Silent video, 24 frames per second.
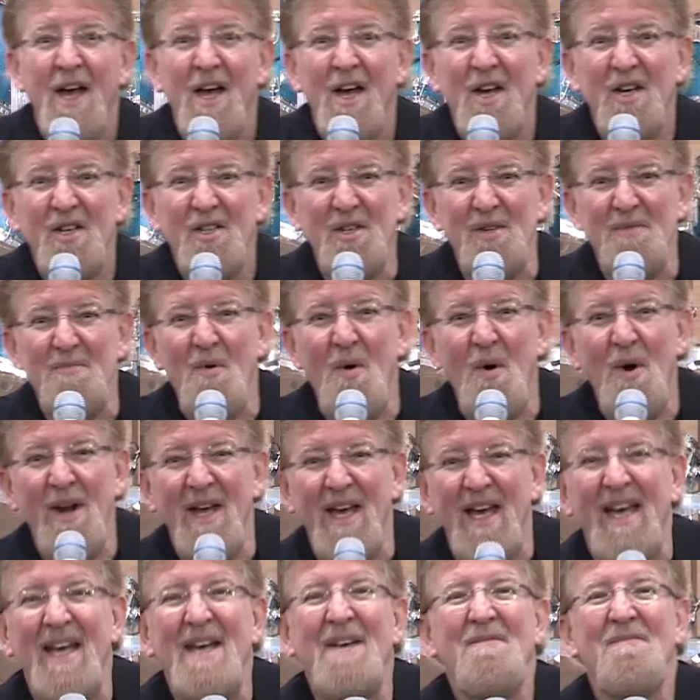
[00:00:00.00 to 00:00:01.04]
Good morning.
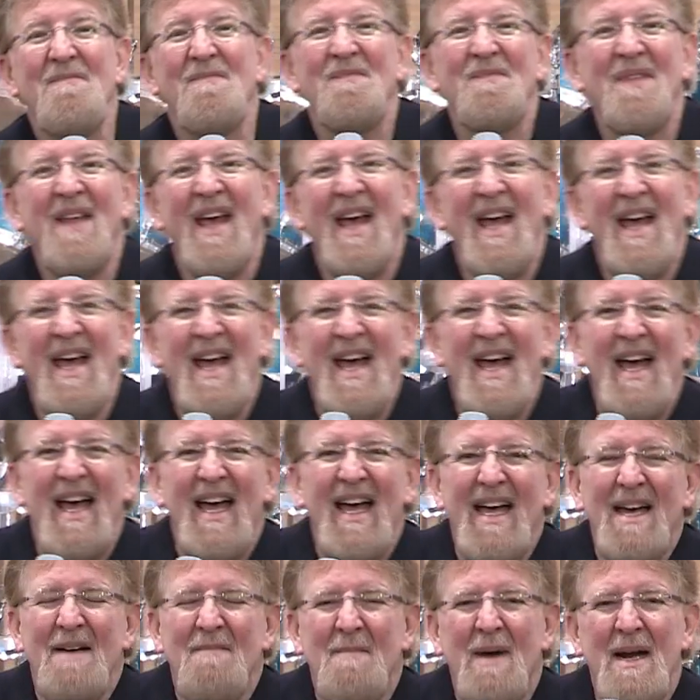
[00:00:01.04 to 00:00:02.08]

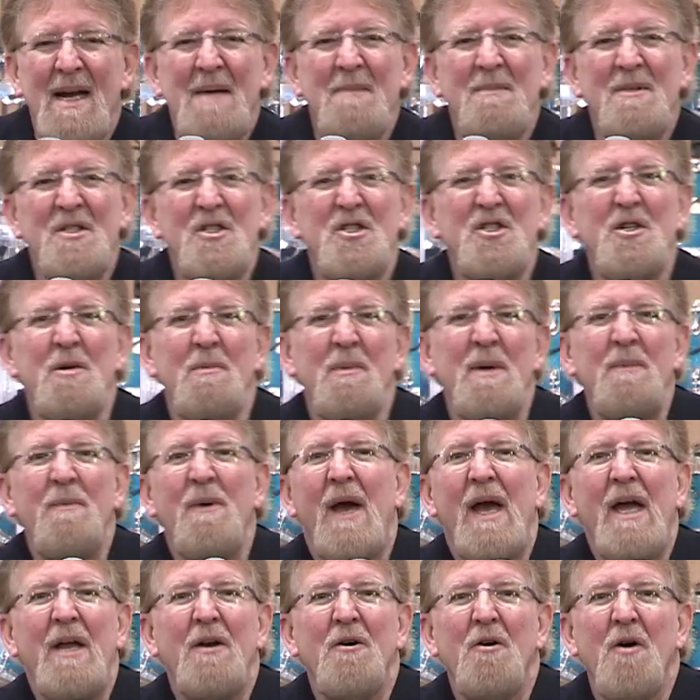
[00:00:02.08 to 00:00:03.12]
My name is Jimmy Painter.